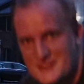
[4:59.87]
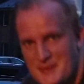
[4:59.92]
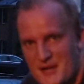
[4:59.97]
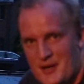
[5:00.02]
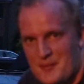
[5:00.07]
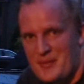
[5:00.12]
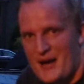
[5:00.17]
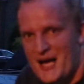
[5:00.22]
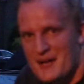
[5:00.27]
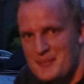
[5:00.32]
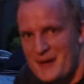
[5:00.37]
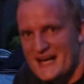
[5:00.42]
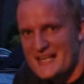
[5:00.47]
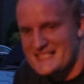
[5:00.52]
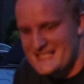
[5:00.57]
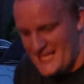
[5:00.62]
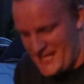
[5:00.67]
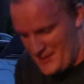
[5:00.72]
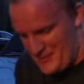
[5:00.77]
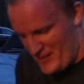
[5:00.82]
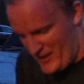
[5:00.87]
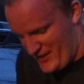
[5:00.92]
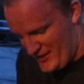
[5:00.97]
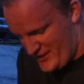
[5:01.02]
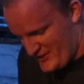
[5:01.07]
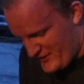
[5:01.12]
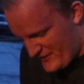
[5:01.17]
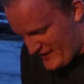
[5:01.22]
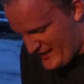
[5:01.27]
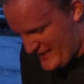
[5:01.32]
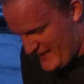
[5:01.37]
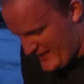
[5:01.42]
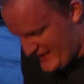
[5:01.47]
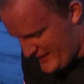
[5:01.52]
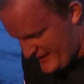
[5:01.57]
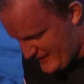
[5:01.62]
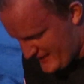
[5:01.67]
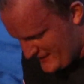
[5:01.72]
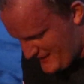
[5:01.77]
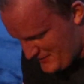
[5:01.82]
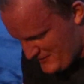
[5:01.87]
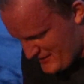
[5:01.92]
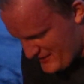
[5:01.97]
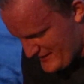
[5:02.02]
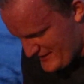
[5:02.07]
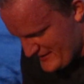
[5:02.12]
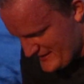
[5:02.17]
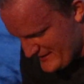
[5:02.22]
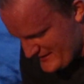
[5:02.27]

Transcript: gonna be our backpack setup. Arlo, you ready? Come here.